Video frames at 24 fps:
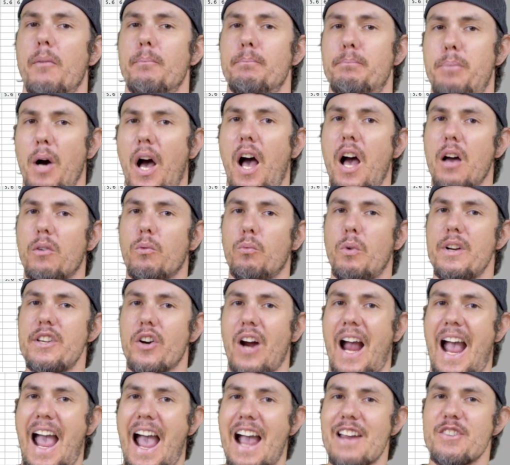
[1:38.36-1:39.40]
but when
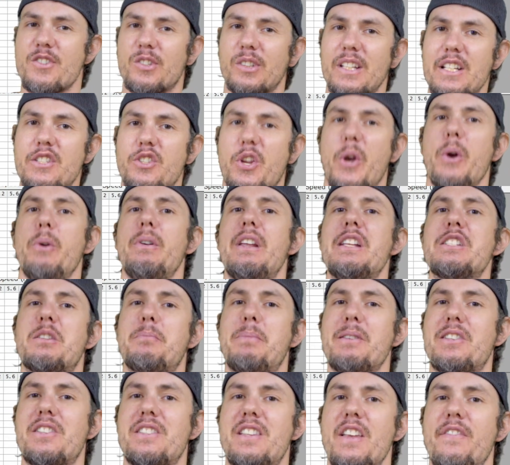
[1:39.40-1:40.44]
you're actually tuning
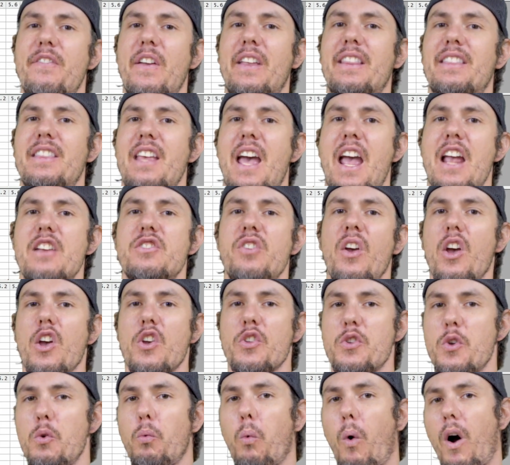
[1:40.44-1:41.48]
specific things,
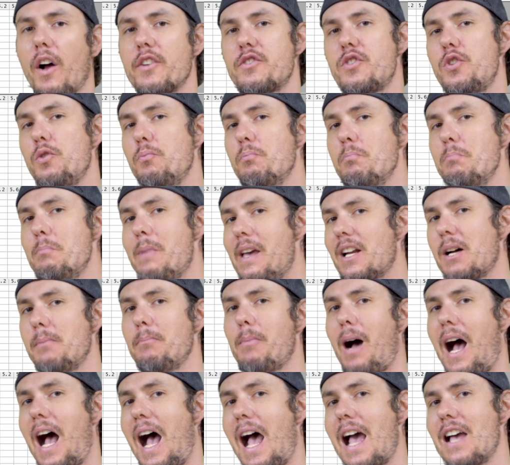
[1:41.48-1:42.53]
you want to
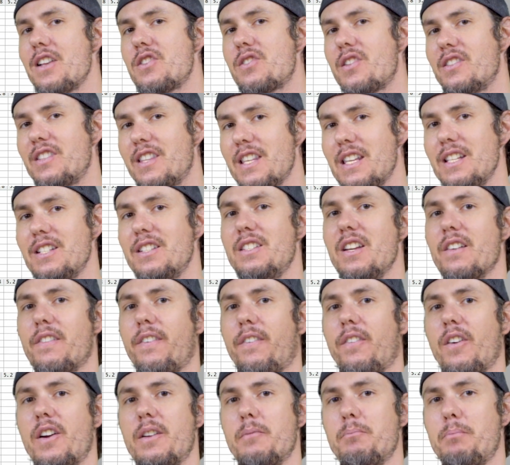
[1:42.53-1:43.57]
minimize the
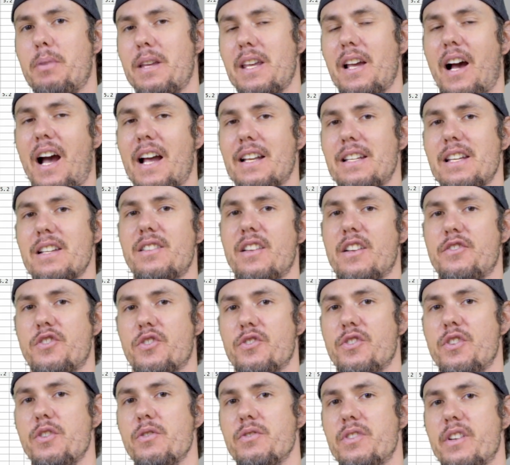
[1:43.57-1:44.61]
different PIDs that
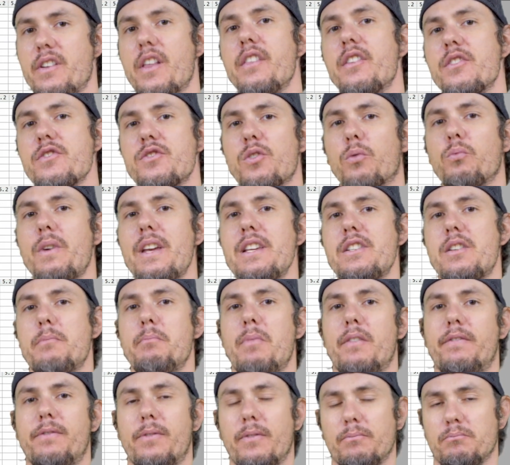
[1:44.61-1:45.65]
you're using. And there's a
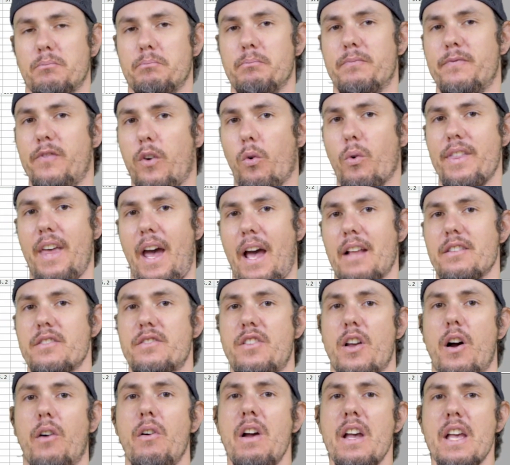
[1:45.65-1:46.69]
reason for that.
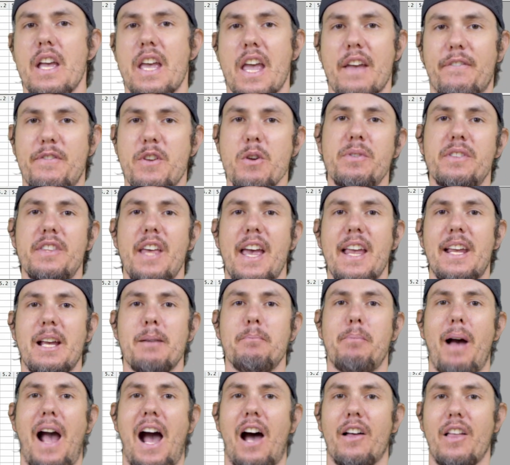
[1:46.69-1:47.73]
So if you think
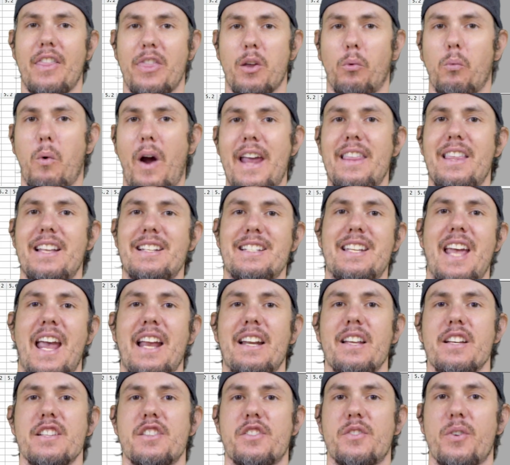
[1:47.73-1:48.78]
about the way that
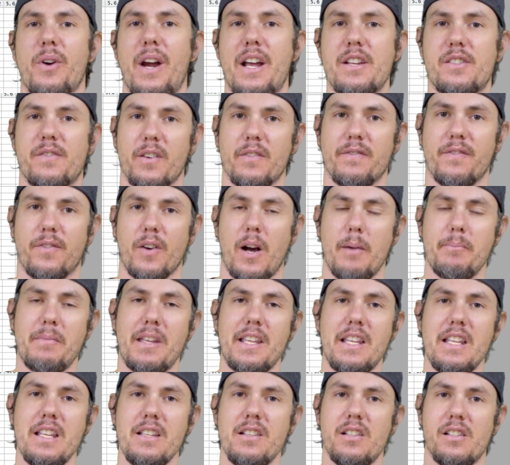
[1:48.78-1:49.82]
data is transferred from the
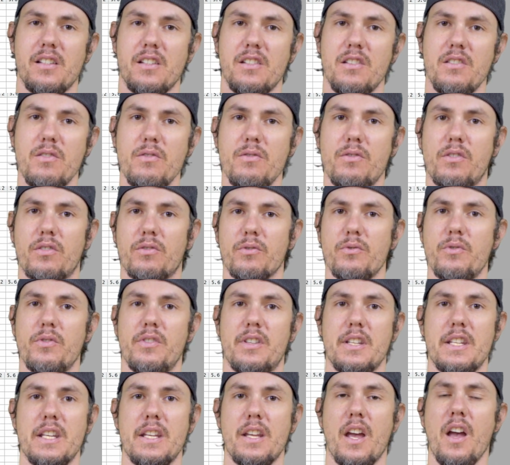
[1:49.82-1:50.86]
ECU through
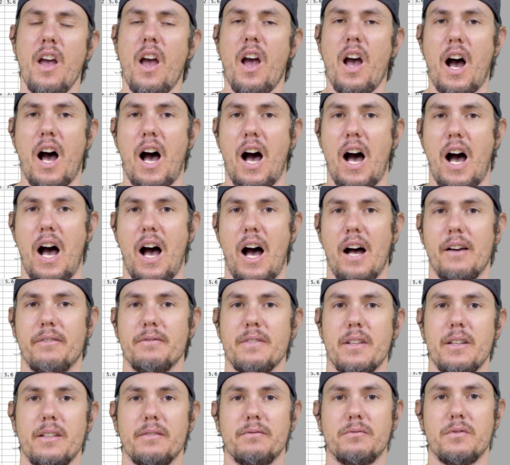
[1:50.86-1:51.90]
the uh,
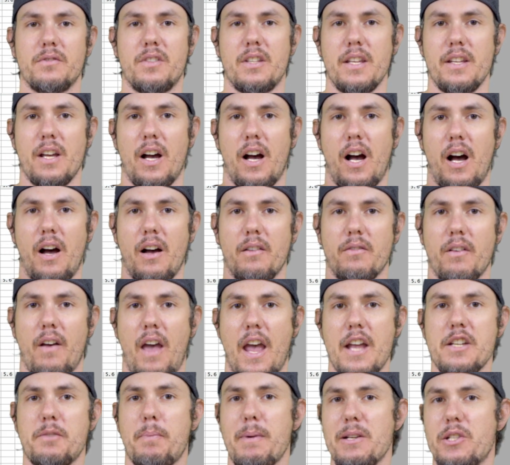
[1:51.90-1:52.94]
the uh,
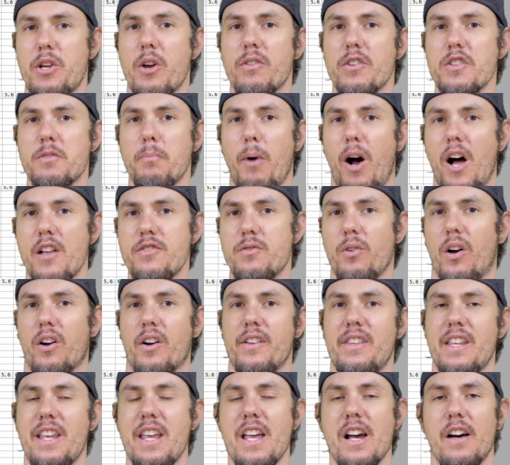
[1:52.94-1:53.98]
HP Tuners module or
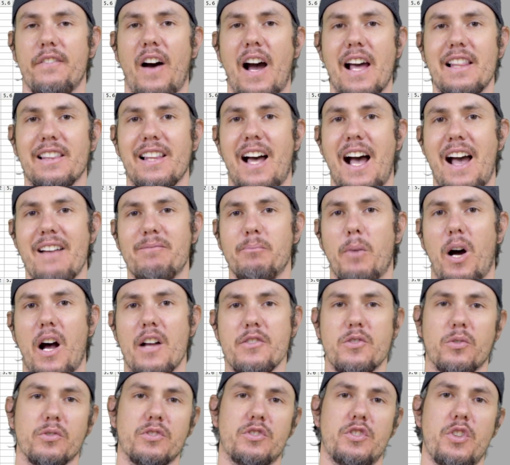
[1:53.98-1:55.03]
the EFI Live
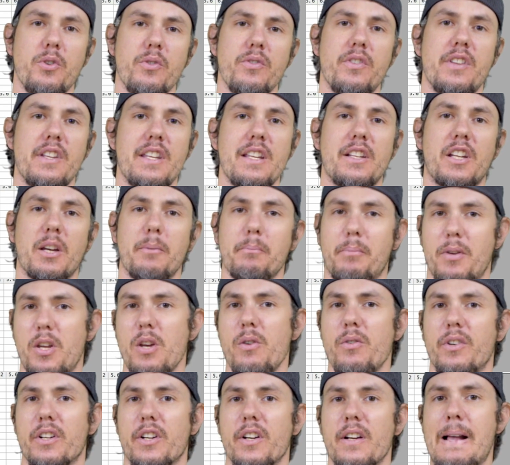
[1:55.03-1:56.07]
module to the
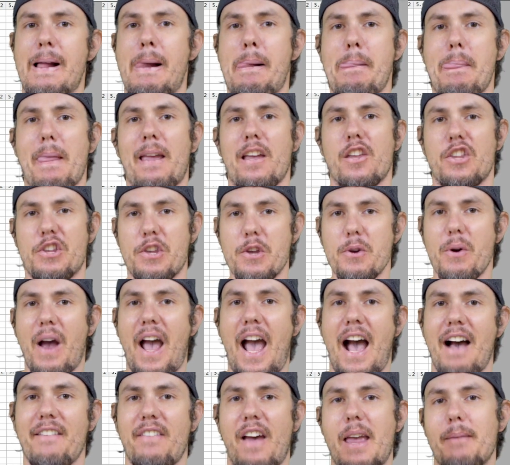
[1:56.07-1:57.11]
computer, you
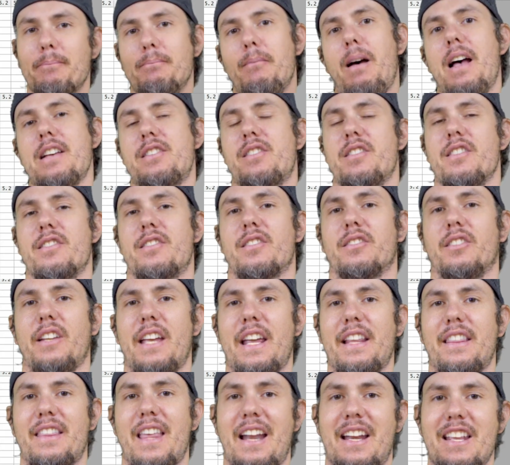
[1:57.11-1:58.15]
have a message
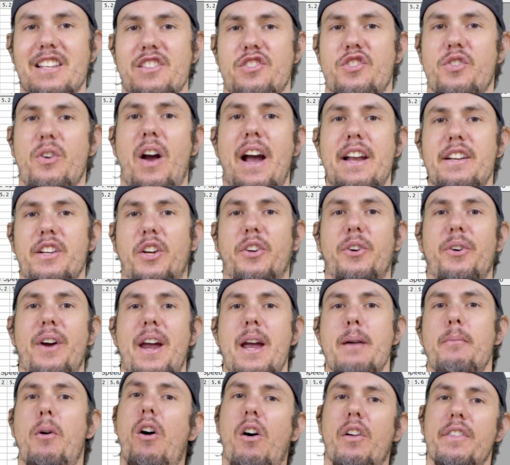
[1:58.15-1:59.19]
link that is trying to
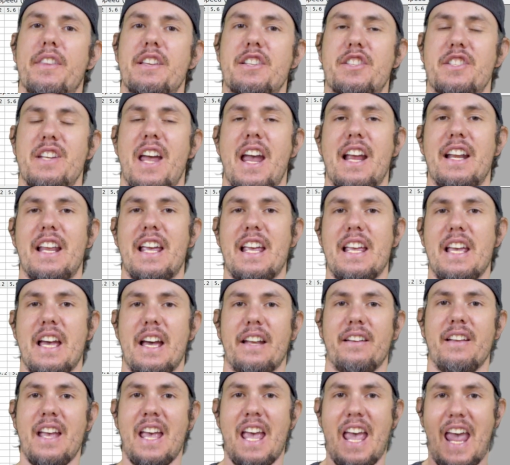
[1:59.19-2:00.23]
cram all this data
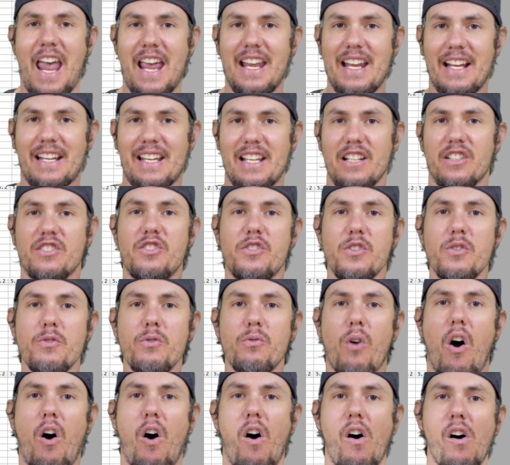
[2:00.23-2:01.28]
in. And it can
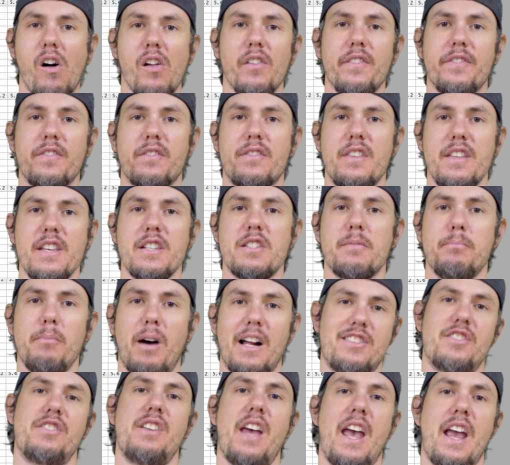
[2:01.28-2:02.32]
do all this
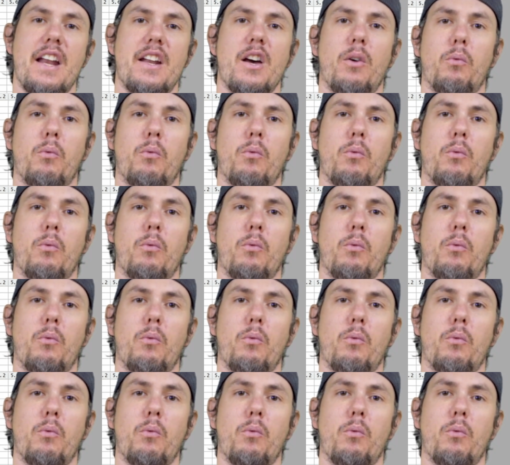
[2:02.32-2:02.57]
much data